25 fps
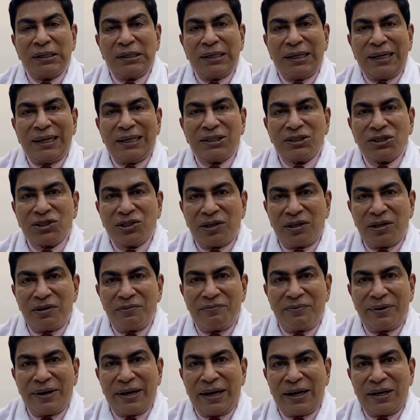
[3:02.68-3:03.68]
a
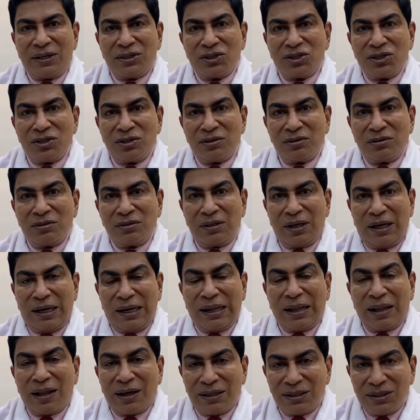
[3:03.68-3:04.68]
certification, a
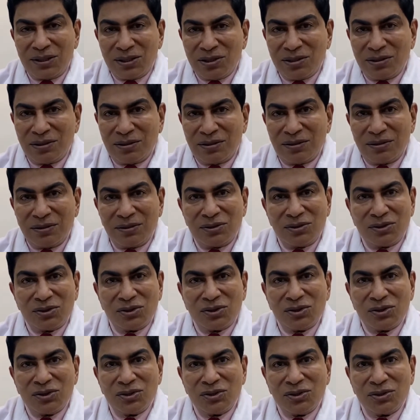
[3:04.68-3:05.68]

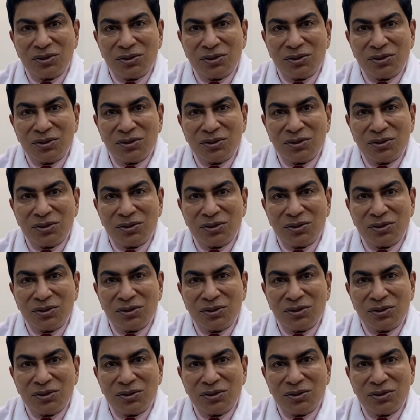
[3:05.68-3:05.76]
license,